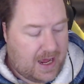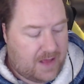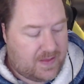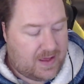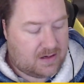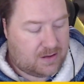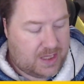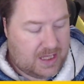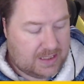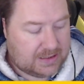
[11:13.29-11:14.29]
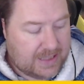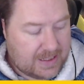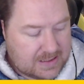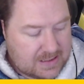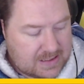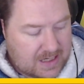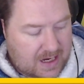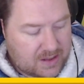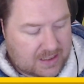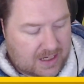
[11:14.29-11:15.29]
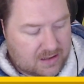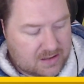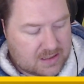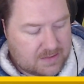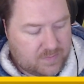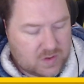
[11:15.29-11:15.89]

and then the letters are the colors.